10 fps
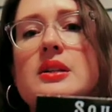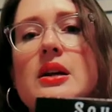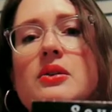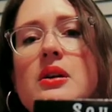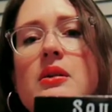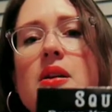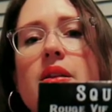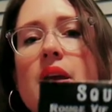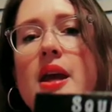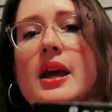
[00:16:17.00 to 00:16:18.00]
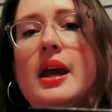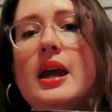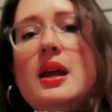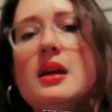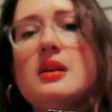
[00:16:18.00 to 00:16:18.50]
decorate with
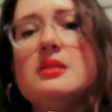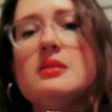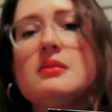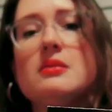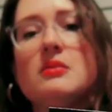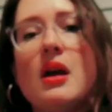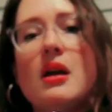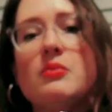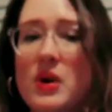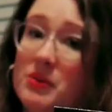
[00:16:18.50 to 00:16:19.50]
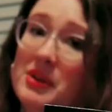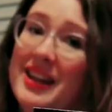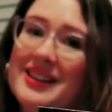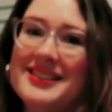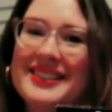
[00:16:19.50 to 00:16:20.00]
and uh, probably
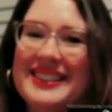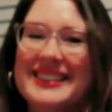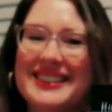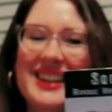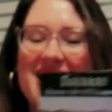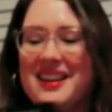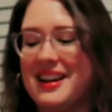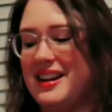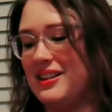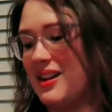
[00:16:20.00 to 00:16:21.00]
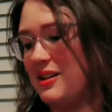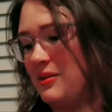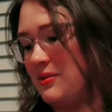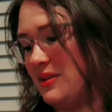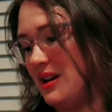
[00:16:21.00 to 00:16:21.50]
eat. I eat a lot
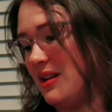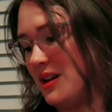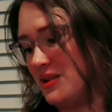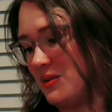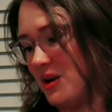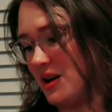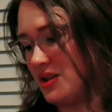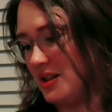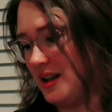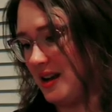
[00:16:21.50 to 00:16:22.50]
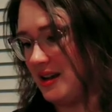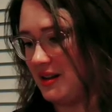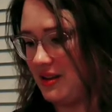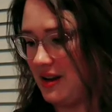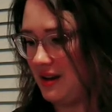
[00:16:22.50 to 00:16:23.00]
of a lot of squash and that kind
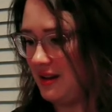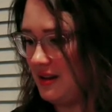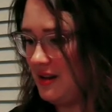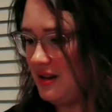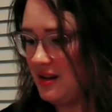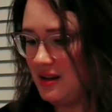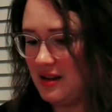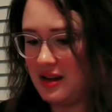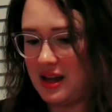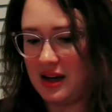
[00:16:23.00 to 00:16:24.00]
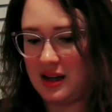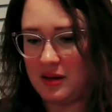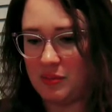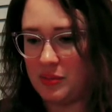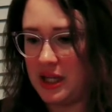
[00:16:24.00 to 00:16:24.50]
of thing. And I
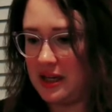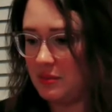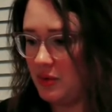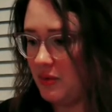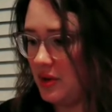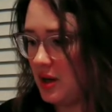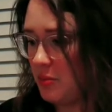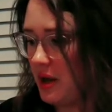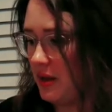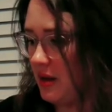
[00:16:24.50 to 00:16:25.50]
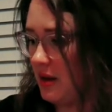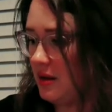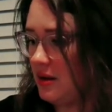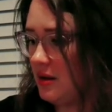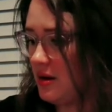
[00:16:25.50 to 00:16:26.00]
can plant them over there by the
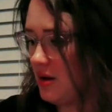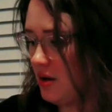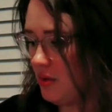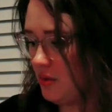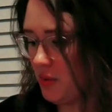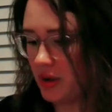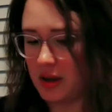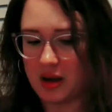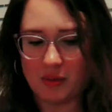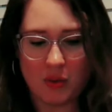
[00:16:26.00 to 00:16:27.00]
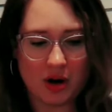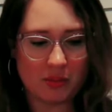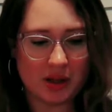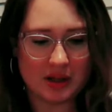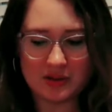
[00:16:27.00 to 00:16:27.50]
where the
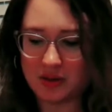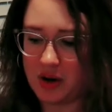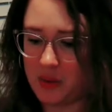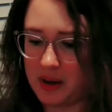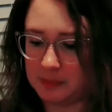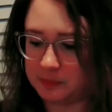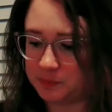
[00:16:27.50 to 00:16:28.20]
watermelons are going.